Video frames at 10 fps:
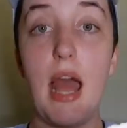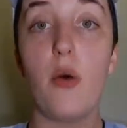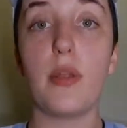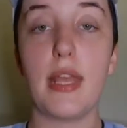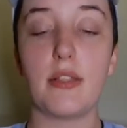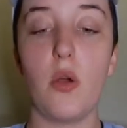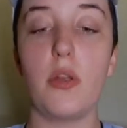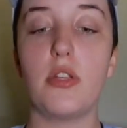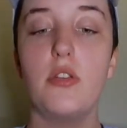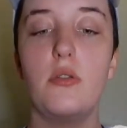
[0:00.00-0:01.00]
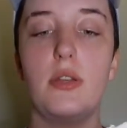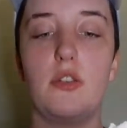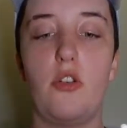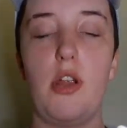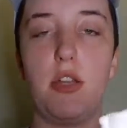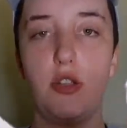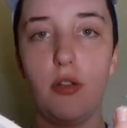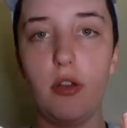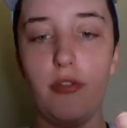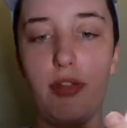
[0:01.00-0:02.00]
Now what that's going to do is create two
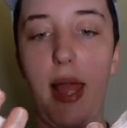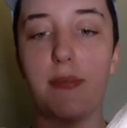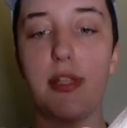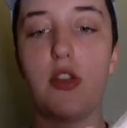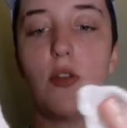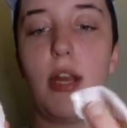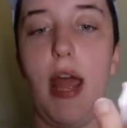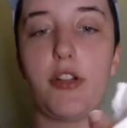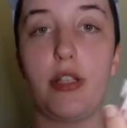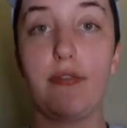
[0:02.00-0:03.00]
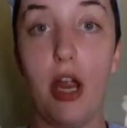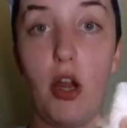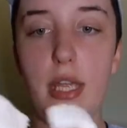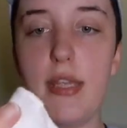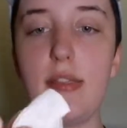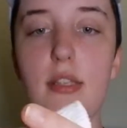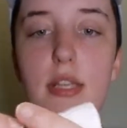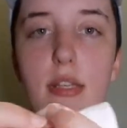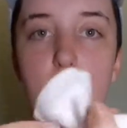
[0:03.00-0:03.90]
little flaps that you can actually very easily